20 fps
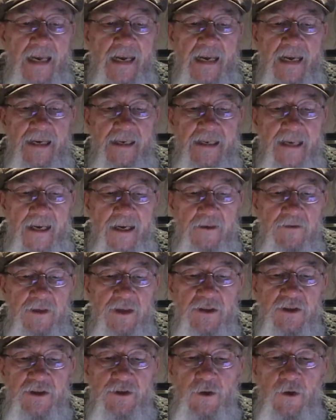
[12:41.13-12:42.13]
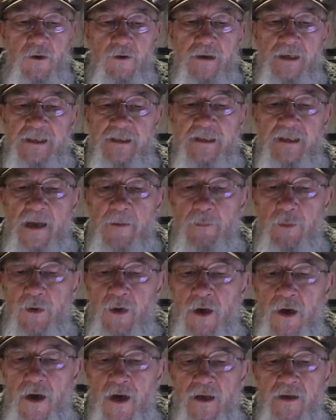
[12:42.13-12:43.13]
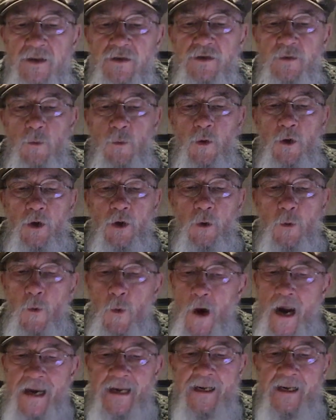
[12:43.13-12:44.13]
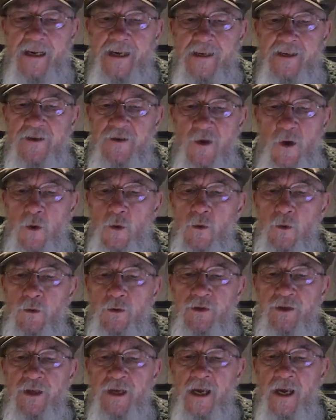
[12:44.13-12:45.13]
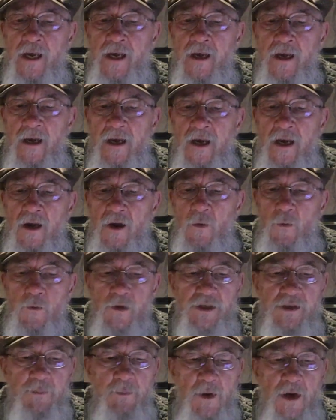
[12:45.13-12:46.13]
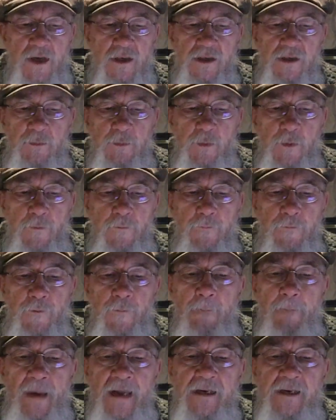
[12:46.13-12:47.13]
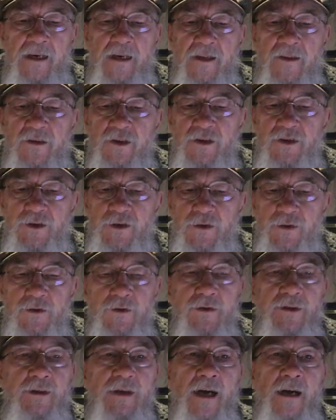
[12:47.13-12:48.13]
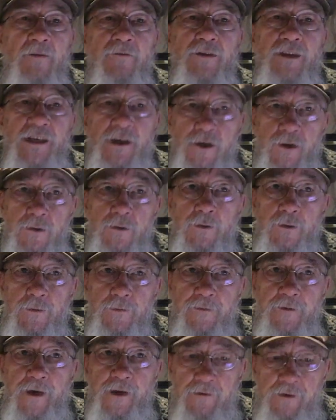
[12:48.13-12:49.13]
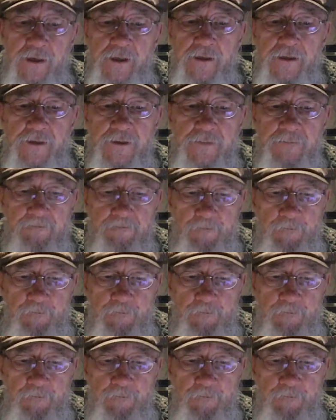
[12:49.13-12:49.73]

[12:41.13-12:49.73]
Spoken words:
In Celtic stories, leprechauns were cranky souls responsible for mending the shoes of the older fairies.